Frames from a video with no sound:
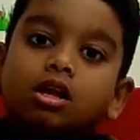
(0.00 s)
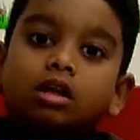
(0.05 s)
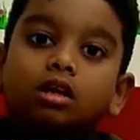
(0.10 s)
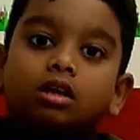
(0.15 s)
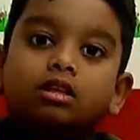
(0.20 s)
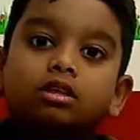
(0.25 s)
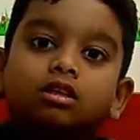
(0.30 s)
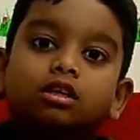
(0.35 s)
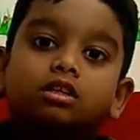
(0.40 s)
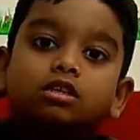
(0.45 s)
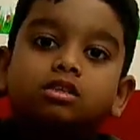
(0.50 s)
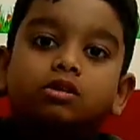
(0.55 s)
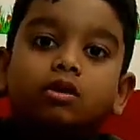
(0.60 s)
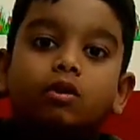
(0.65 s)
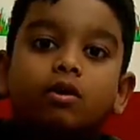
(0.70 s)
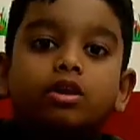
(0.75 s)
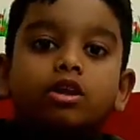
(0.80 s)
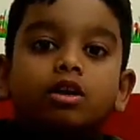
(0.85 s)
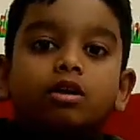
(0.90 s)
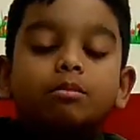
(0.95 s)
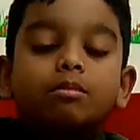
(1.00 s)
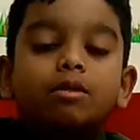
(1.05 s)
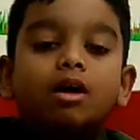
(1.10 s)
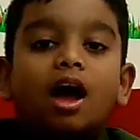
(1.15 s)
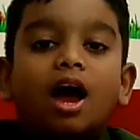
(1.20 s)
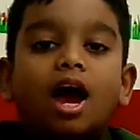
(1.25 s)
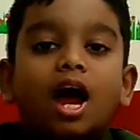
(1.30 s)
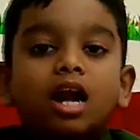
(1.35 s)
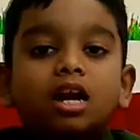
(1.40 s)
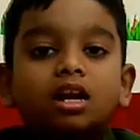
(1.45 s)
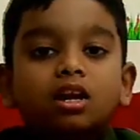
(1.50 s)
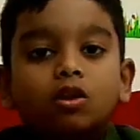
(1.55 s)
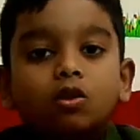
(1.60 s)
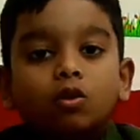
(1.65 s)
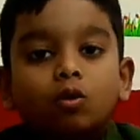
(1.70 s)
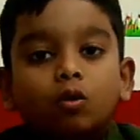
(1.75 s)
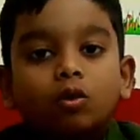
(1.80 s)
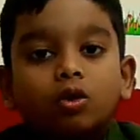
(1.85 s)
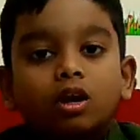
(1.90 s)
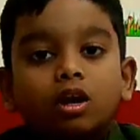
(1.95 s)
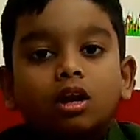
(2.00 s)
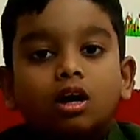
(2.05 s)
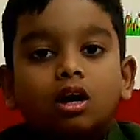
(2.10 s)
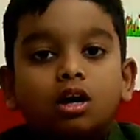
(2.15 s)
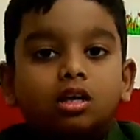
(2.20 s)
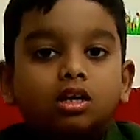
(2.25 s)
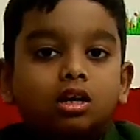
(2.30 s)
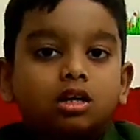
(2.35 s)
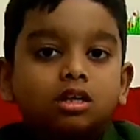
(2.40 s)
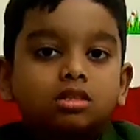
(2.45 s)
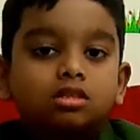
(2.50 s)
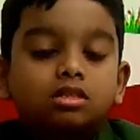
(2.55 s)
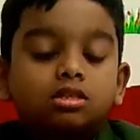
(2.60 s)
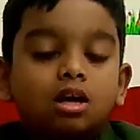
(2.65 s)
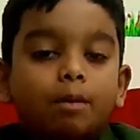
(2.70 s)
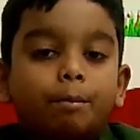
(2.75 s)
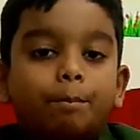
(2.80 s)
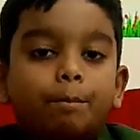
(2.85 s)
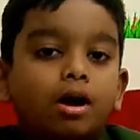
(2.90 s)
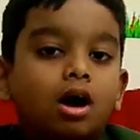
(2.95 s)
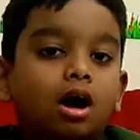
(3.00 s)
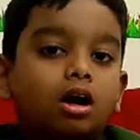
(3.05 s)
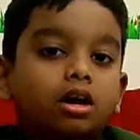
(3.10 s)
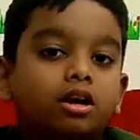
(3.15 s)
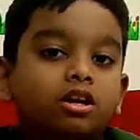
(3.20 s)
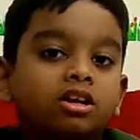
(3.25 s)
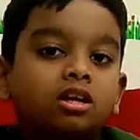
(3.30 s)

the sodium and chlorine ions apart,